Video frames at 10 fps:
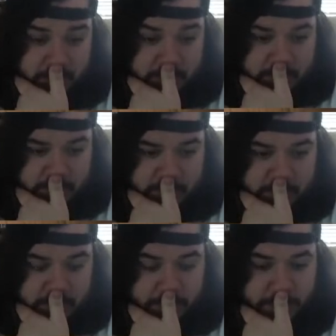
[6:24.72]

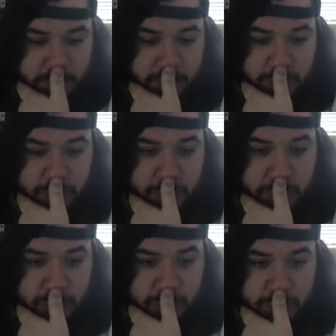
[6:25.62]

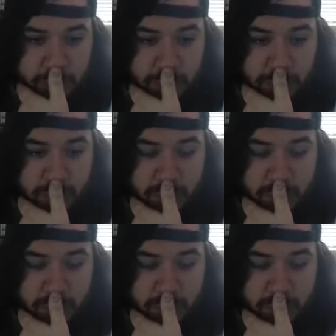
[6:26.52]
[no speech]